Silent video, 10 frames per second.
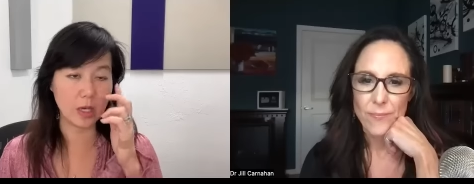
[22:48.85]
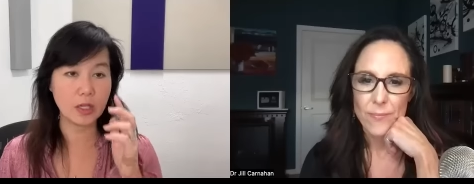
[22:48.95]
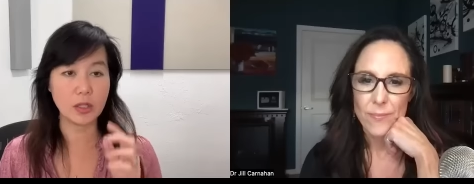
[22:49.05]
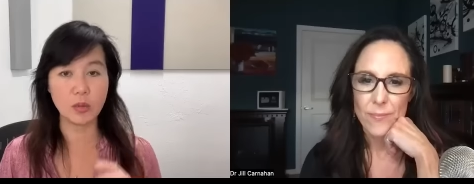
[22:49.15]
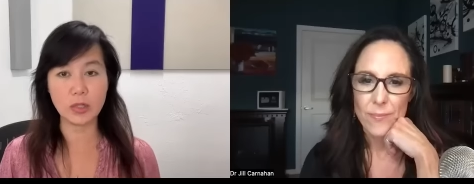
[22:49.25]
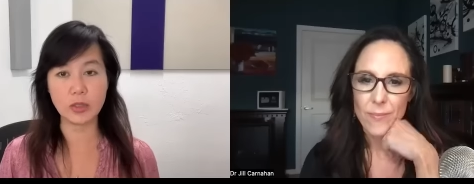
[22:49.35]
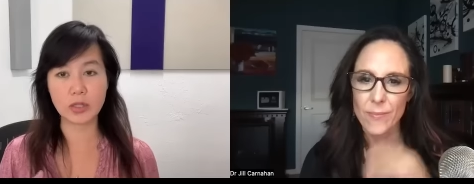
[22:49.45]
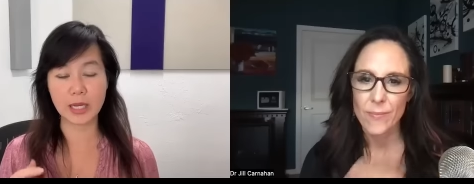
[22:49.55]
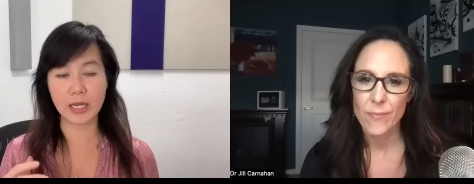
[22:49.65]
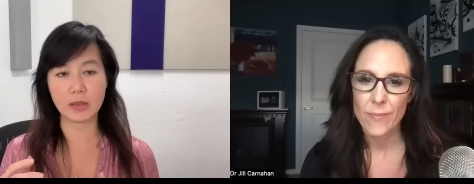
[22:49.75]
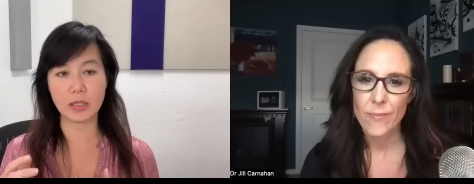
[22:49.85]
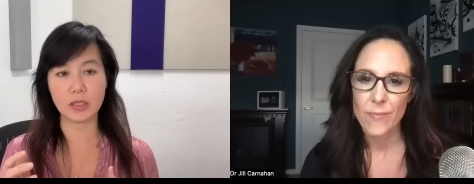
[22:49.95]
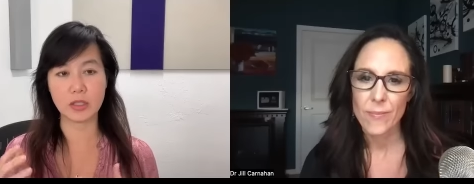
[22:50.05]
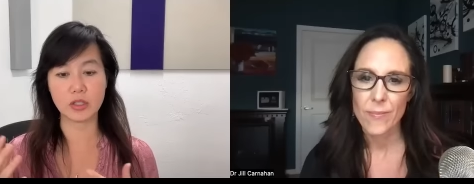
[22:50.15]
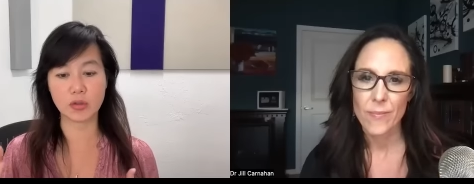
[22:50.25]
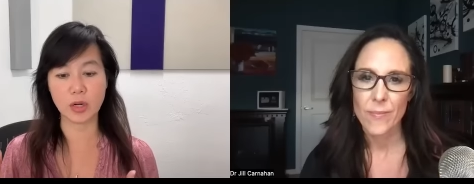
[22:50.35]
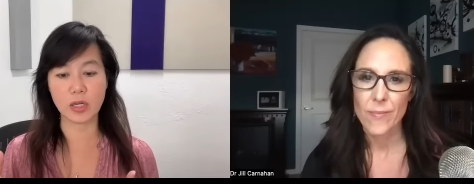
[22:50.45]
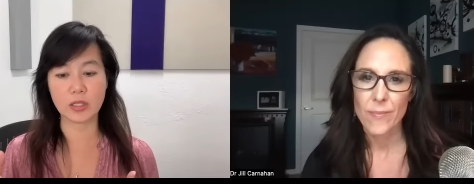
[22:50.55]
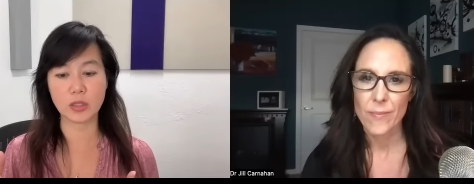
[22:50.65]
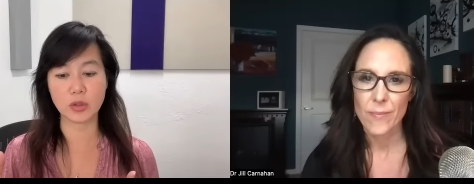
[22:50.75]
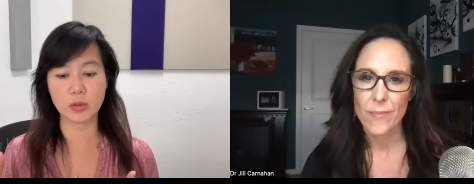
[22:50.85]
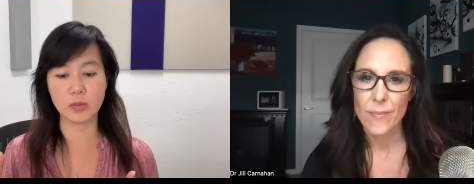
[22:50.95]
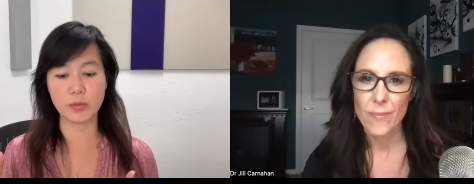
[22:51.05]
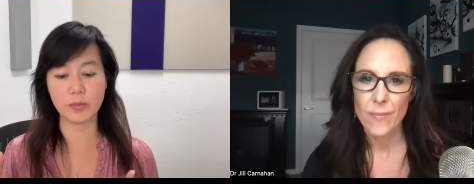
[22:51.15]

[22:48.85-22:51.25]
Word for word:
Speaker 1: You know, when you take these drugs, you're